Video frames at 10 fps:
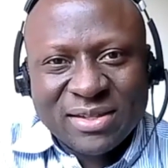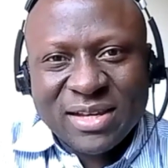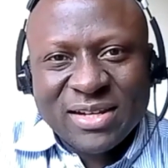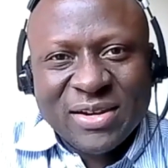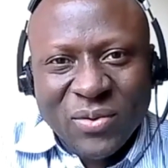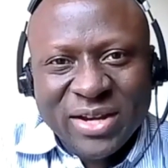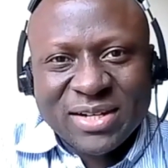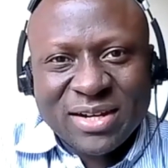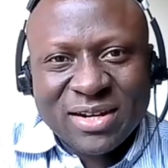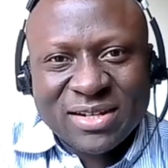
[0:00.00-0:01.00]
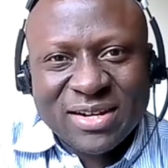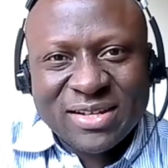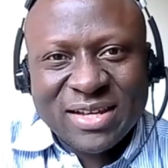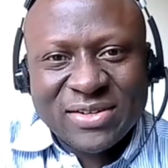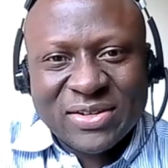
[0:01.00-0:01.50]
Is that the right
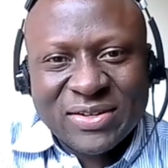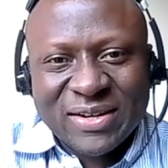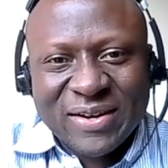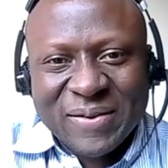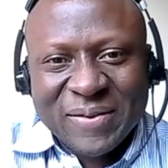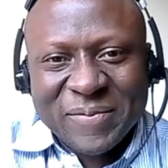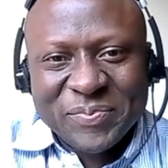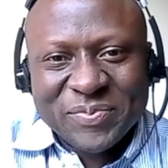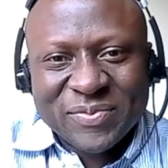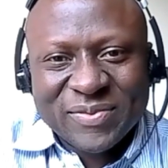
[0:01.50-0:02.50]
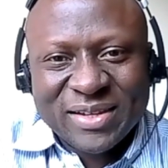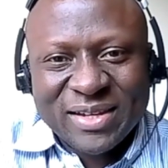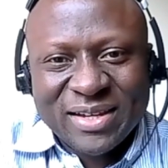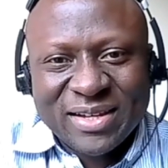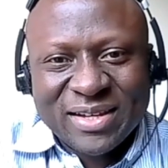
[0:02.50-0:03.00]
characterization? Yeah.